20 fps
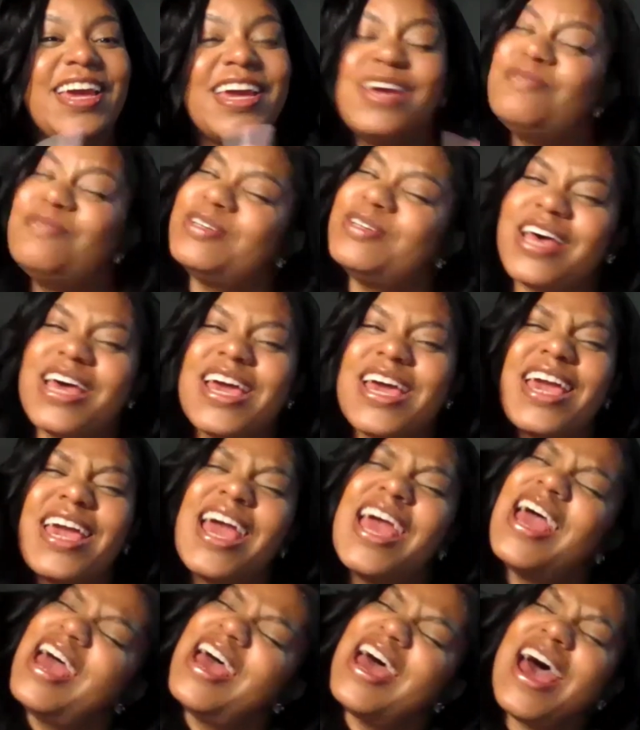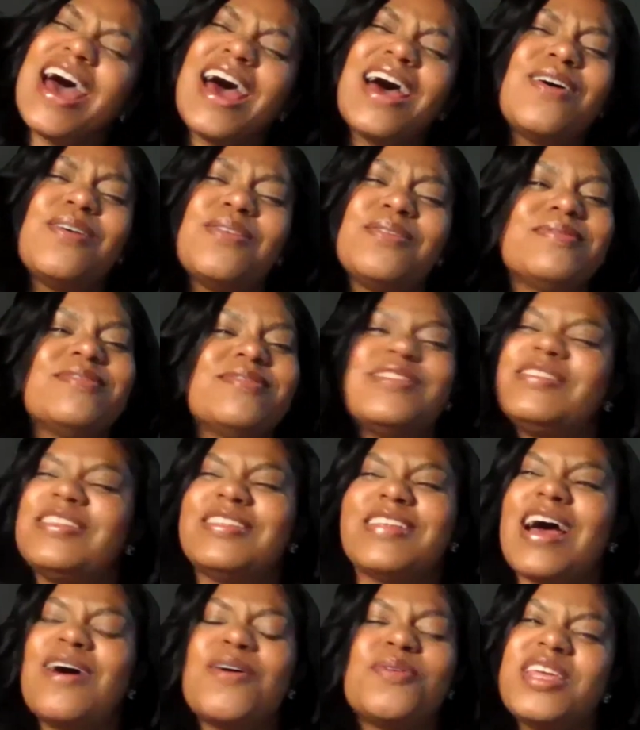He was like, I,
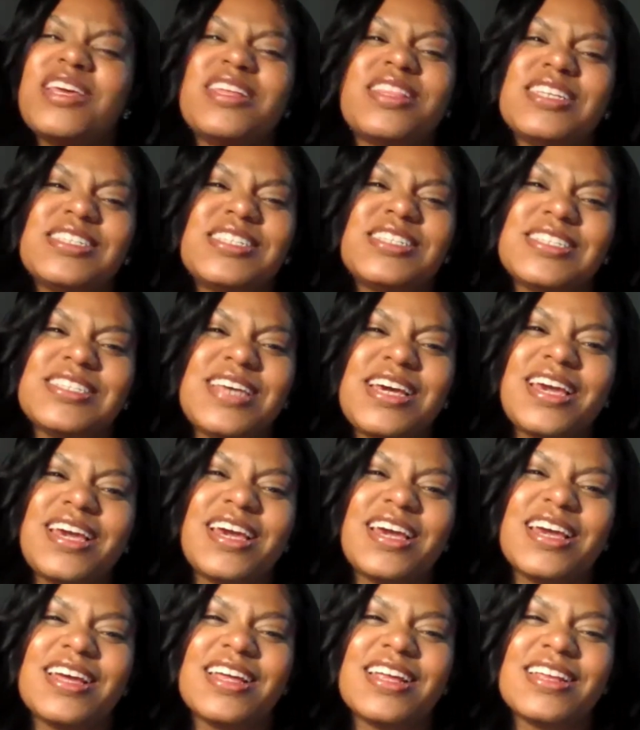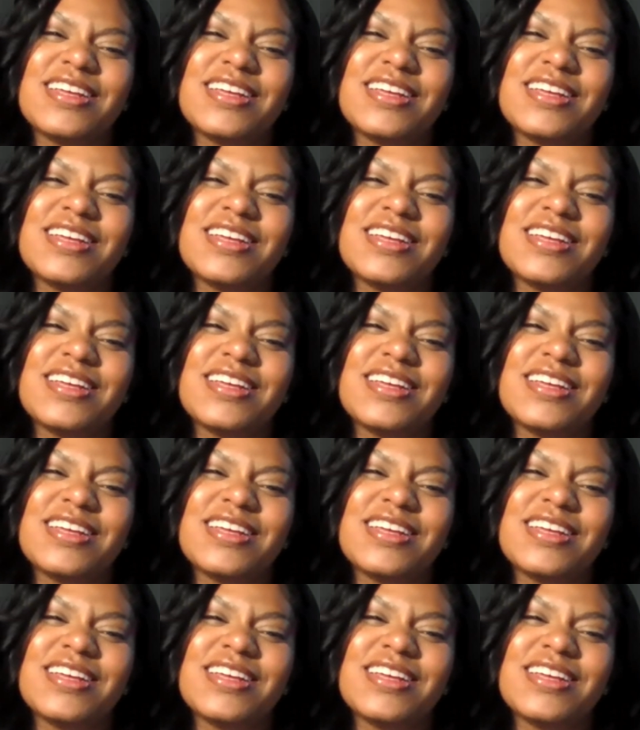I don't think this is it.